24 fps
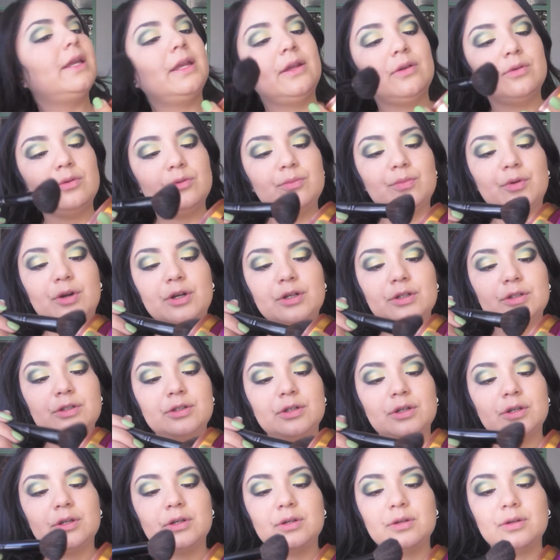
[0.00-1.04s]
angle brush.
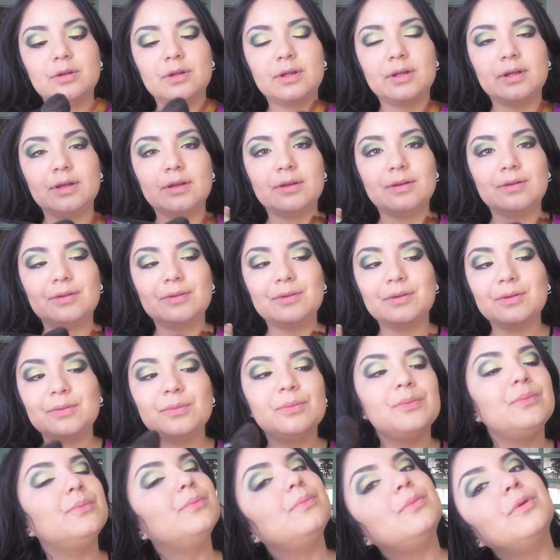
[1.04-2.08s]

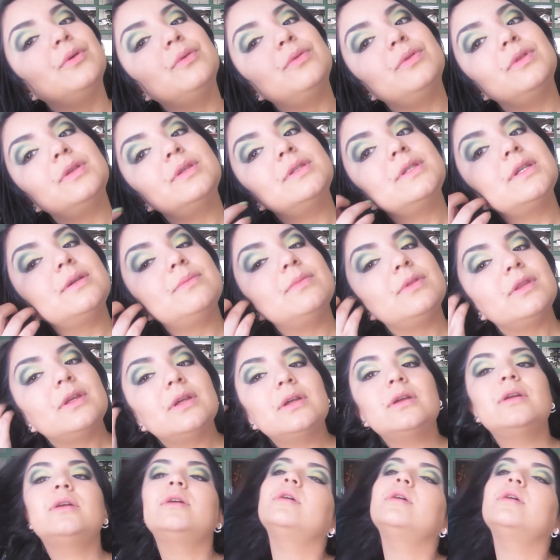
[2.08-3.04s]
Both the same thing.